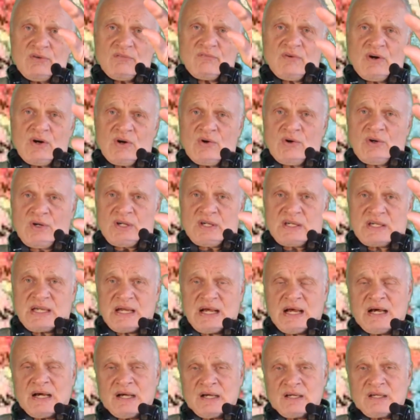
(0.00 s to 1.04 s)
very
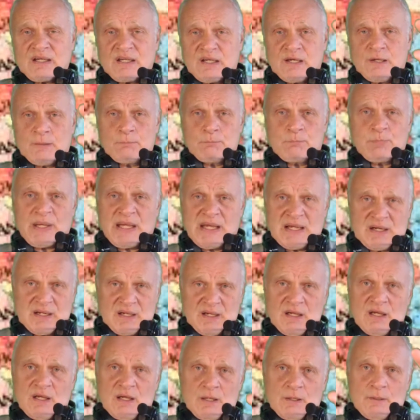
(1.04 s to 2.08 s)
dark and
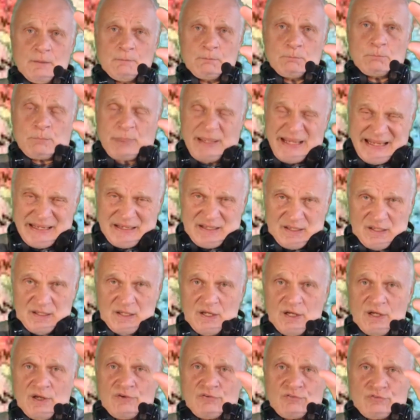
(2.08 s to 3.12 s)
bad
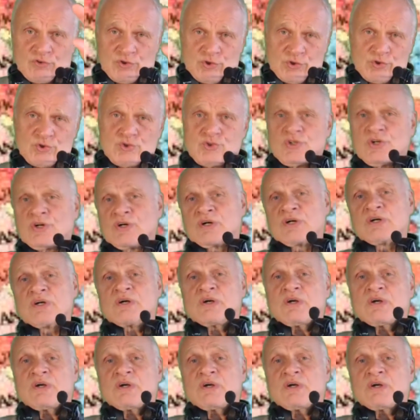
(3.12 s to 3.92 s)
future.